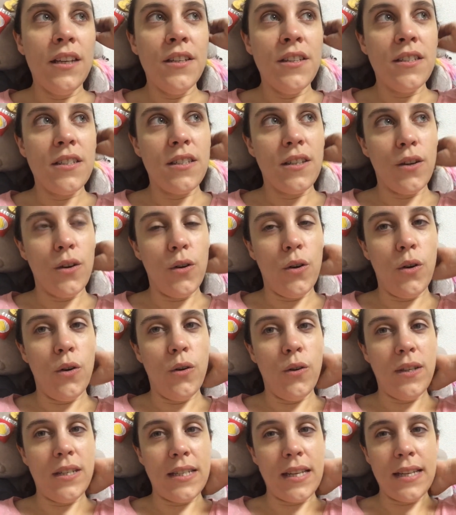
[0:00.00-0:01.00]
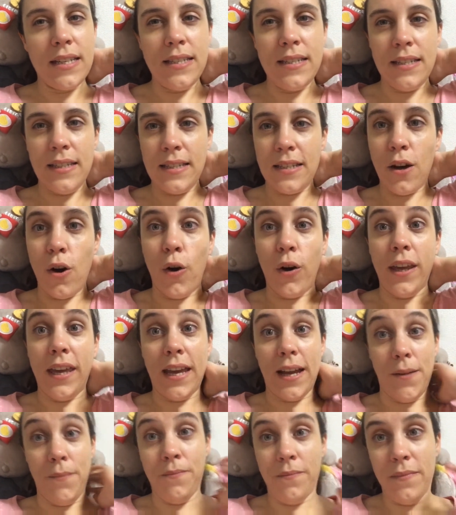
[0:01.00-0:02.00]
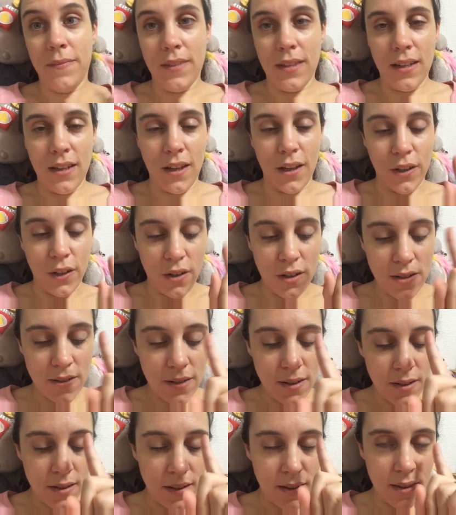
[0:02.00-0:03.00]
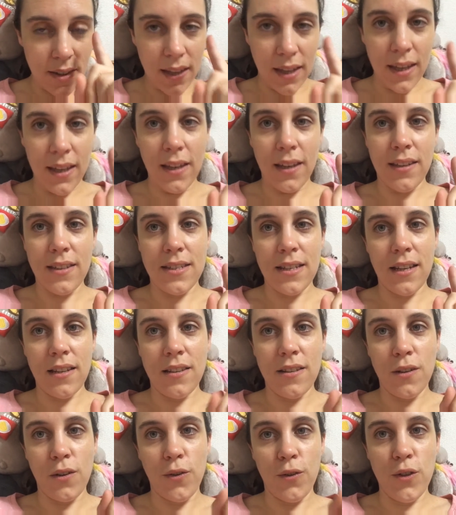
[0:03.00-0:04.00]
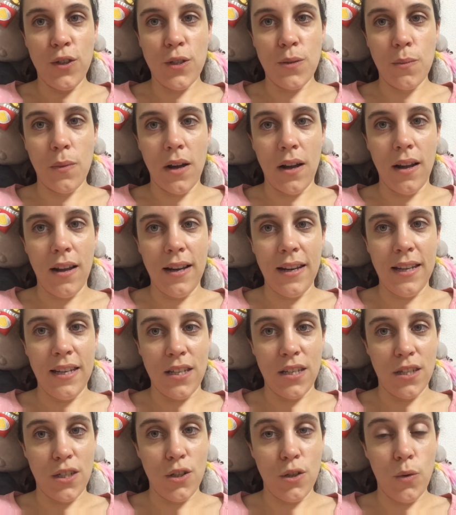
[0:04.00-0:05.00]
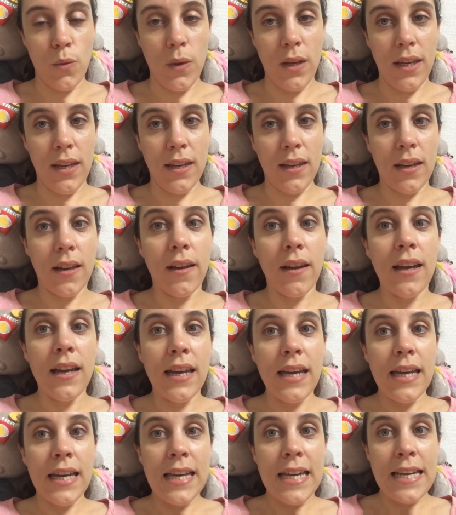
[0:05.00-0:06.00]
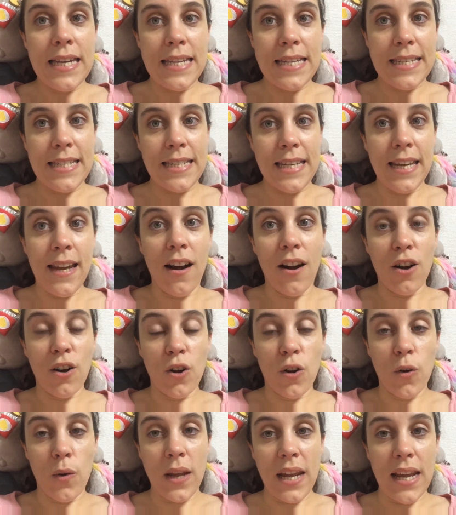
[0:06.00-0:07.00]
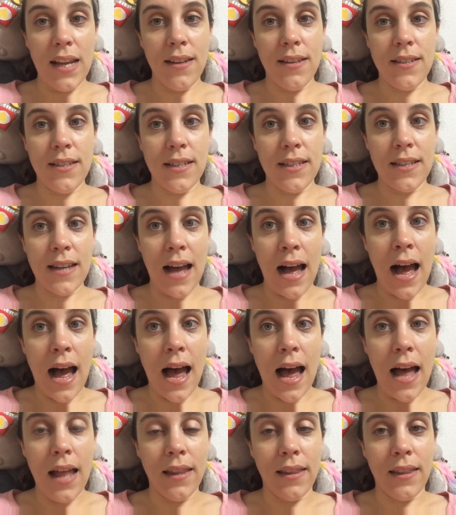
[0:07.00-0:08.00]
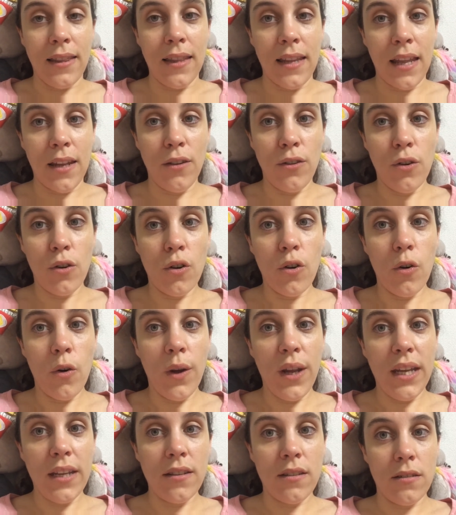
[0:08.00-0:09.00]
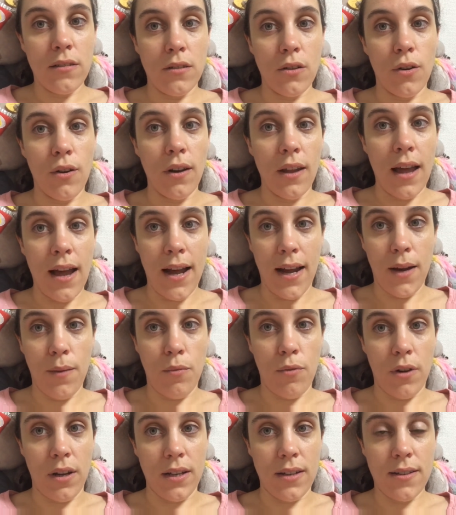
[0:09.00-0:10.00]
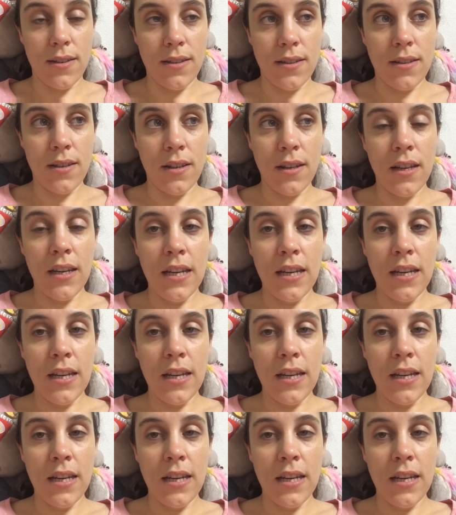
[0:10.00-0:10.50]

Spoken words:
So that's it. Oh yeah, another thing that Goodsmile is doing, they are created Nendoroid doll hybrids.